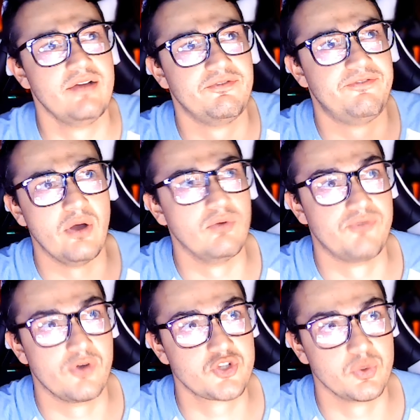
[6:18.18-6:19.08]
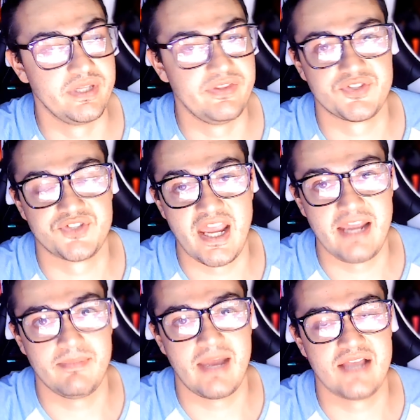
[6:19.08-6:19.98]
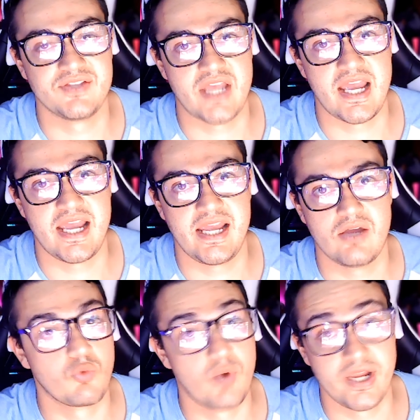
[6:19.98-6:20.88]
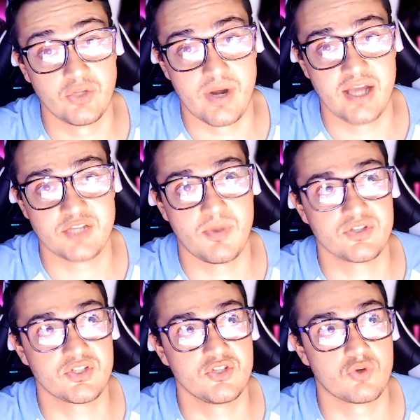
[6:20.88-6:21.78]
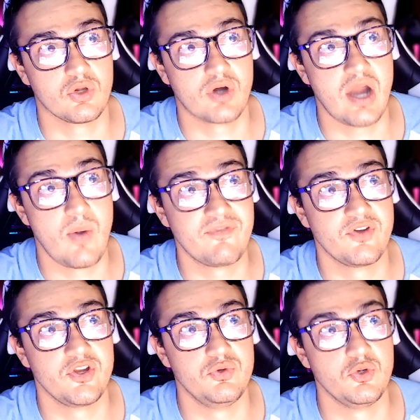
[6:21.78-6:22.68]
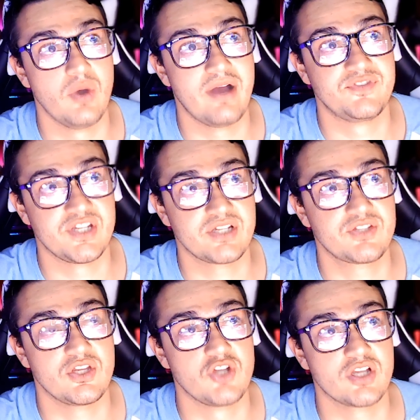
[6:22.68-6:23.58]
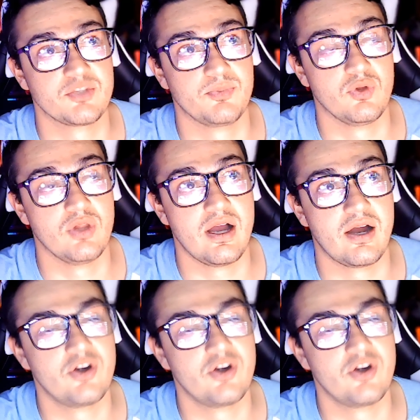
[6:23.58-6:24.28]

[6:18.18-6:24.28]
felt virtually the same as a regular Xbox controller. However, you do have 6 replaceable